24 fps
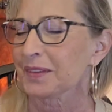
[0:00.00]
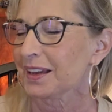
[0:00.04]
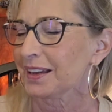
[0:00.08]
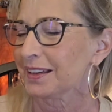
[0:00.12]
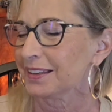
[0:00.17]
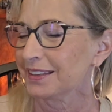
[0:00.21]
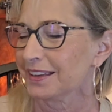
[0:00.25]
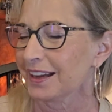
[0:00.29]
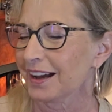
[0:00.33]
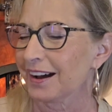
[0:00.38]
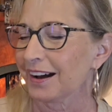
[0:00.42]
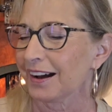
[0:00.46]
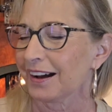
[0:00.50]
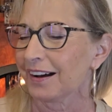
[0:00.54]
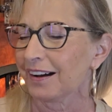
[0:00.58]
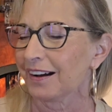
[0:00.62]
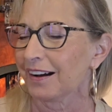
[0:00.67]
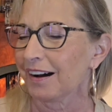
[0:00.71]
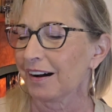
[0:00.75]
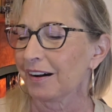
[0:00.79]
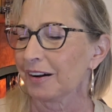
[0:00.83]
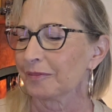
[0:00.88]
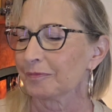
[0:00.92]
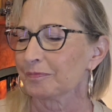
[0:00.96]
yeah,
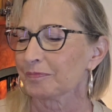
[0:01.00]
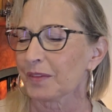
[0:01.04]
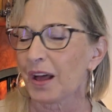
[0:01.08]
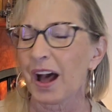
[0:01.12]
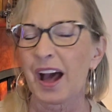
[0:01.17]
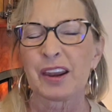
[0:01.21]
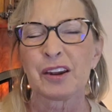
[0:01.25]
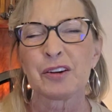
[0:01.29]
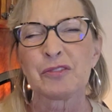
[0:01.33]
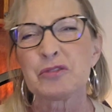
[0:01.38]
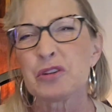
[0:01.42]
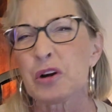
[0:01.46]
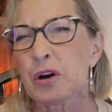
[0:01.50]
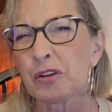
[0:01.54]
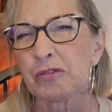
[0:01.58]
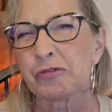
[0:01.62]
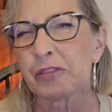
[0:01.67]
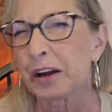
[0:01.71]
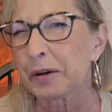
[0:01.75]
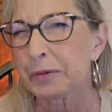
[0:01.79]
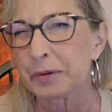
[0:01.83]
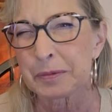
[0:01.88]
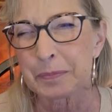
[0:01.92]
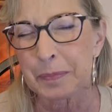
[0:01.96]
I don't know if
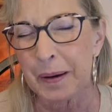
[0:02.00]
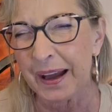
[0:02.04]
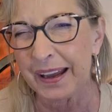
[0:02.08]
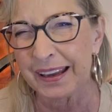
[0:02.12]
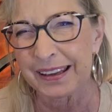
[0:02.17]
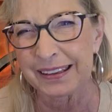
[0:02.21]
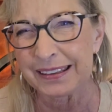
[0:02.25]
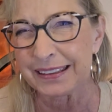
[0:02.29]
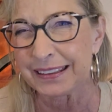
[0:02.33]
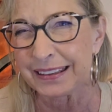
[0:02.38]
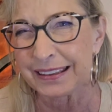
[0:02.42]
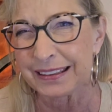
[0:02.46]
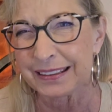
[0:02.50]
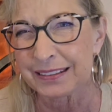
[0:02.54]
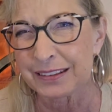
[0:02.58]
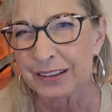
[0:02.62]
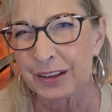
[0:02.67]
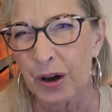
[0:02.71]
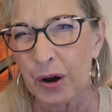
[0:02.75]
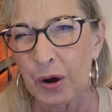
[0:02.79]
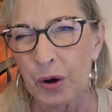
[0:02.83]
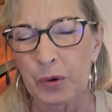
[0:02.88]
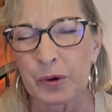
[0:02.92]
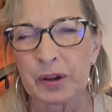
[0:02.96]
I would buy it again
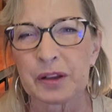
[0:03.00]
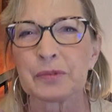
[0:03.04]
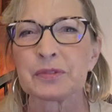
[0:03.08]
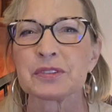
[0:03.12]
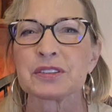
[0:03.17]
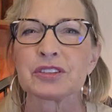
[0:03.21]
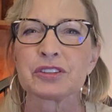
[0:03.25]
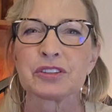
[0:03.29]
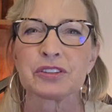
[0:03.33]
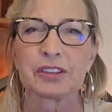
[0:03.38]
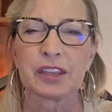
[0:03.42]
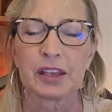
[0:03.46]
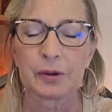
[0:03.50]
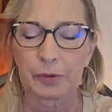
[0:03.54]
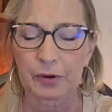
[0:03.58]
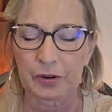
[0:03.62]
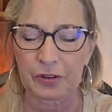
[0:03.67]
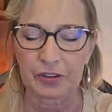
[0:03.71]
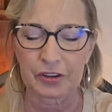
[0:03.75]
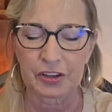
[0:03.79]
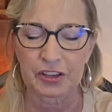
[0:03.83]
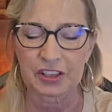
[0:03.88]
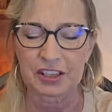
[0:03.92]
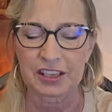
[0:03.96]
though. They were
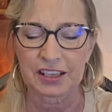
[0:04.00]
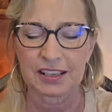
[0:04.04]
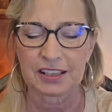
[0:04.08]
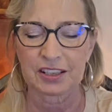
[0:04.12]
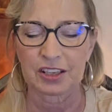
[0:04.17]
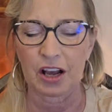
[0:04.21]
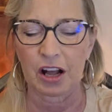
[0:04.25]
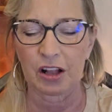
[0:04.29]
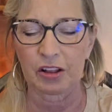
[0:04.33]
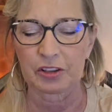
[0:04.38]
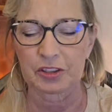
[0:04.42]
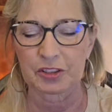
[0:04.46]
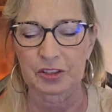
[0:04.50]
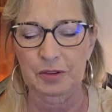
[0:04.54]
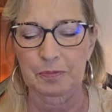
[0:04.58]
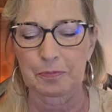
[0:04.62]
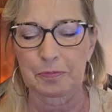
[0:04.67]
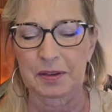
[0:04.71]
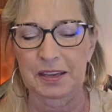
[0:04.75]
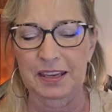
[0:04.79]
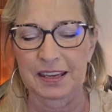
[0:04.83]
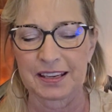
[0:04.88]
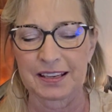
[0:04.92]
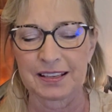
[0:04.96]
$13
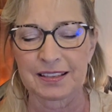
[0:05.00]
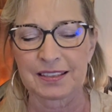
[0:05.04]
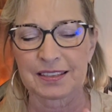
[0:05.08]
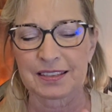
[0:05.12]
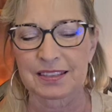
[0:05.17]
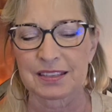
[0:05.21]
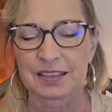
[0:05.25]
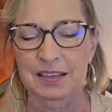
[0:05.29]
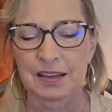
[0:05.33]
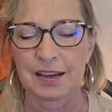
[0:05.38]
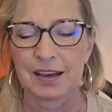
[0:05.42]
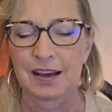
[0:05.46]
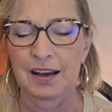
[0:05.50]
a piece.